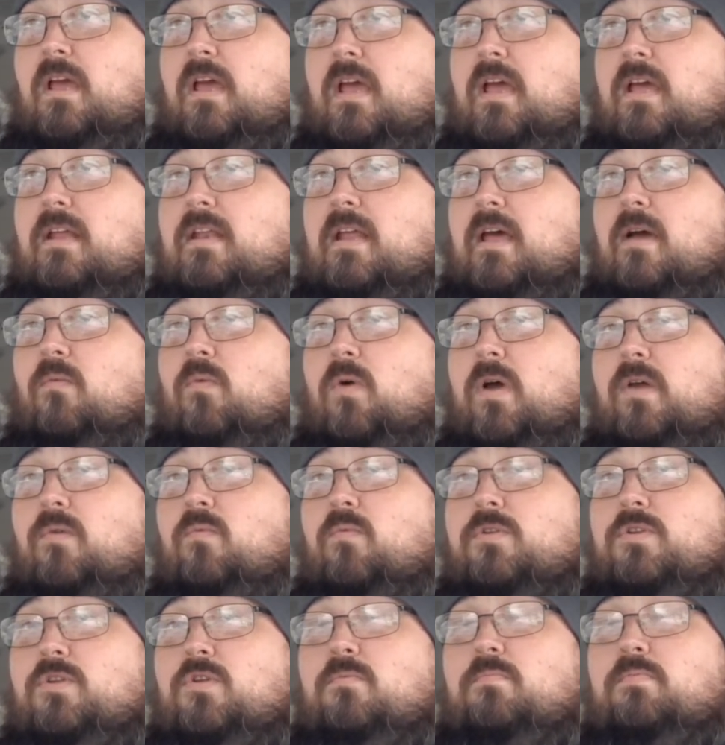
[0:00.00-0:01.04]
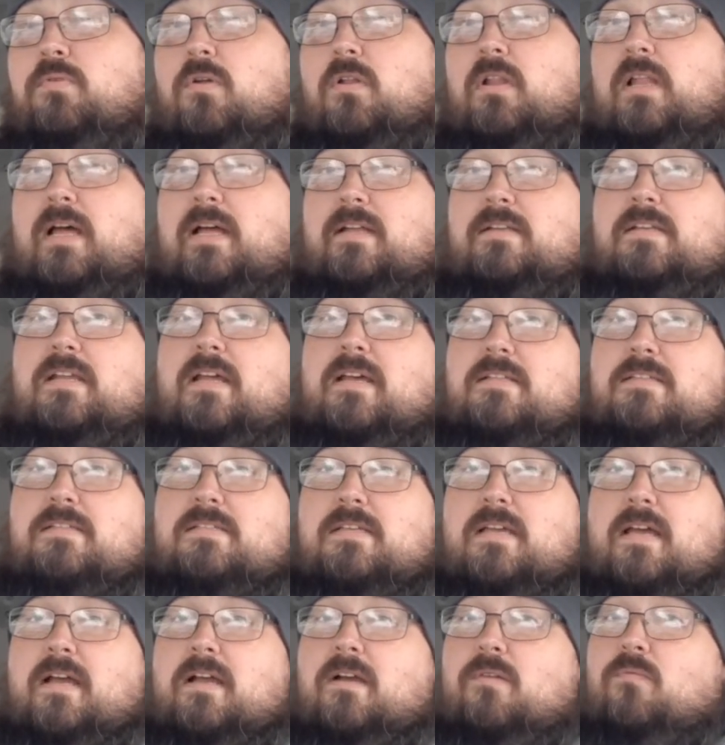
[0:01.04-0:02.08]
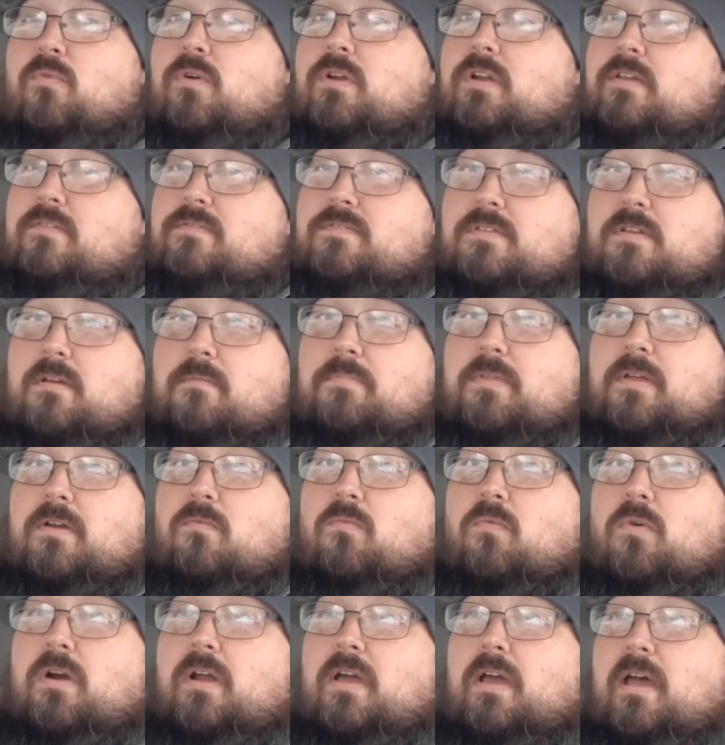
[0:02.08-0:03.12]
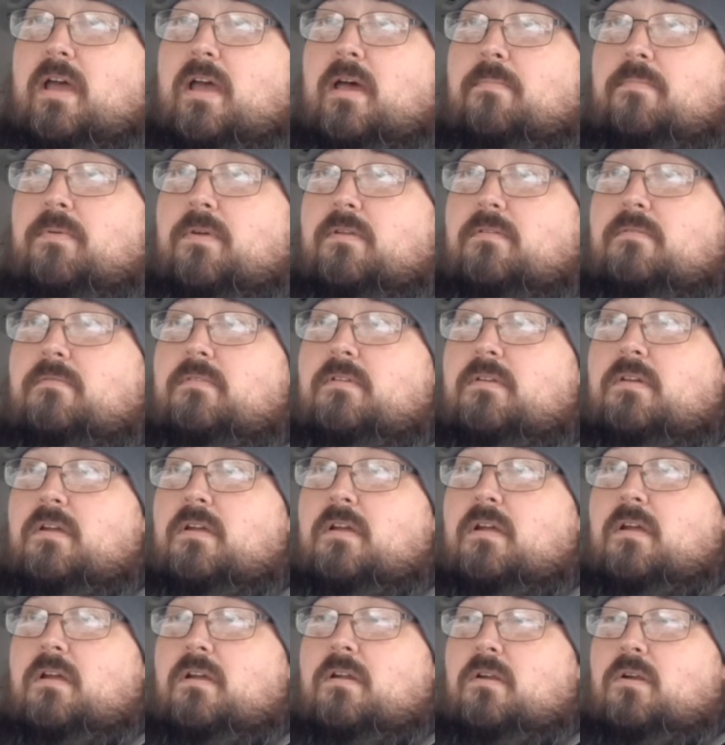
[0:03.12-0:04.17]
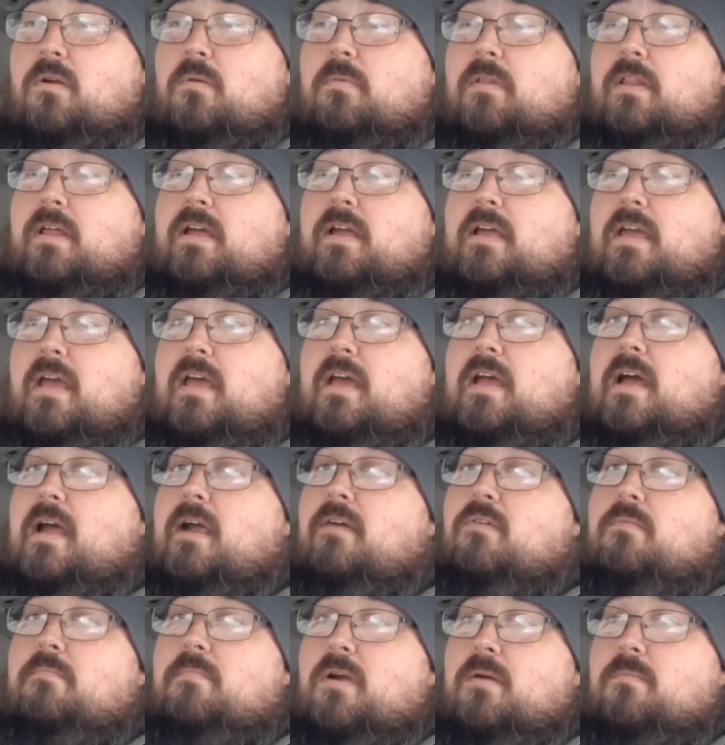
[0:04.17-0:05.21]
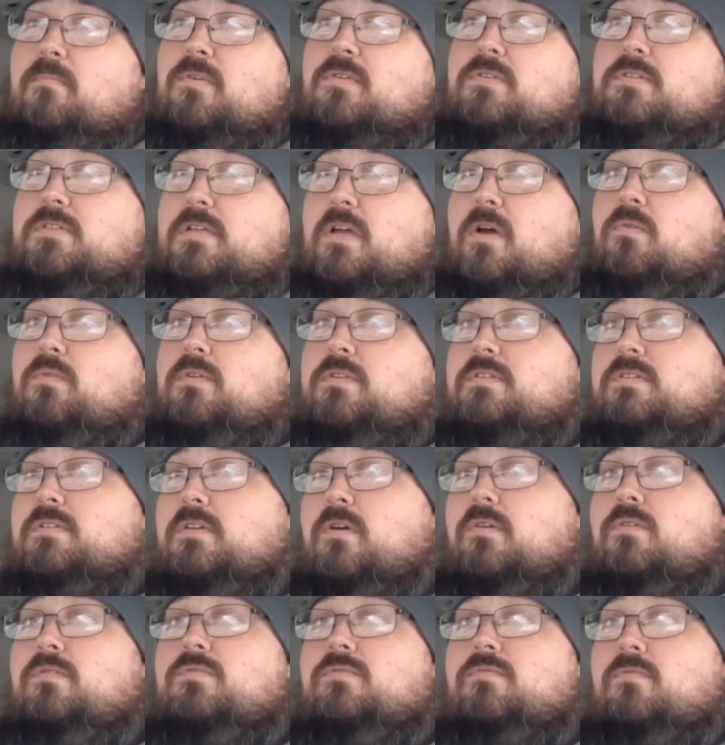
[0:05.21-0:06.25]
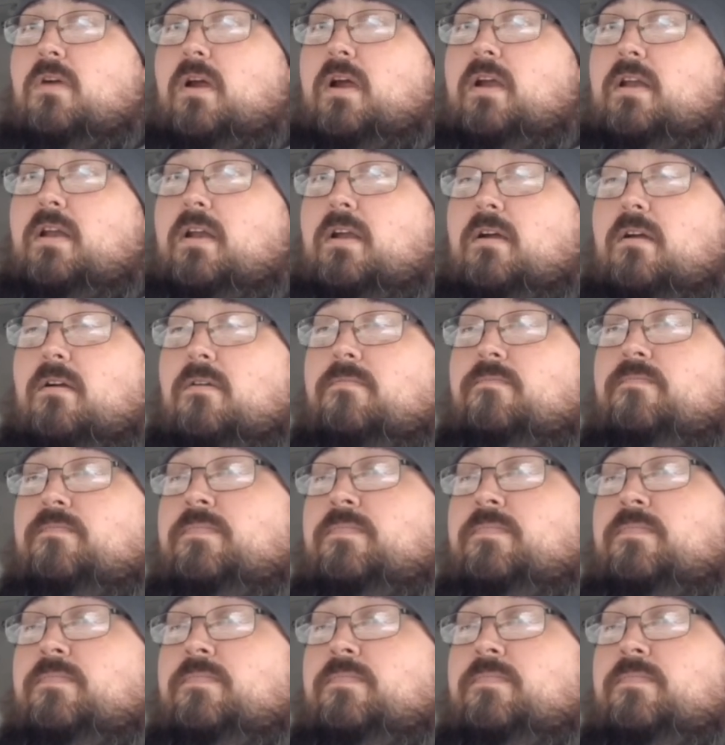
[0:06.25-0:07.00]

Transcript: And that way, when you pull out that second one, if something were to happen, you're going to be like, hey, I remember so-and-so's right here.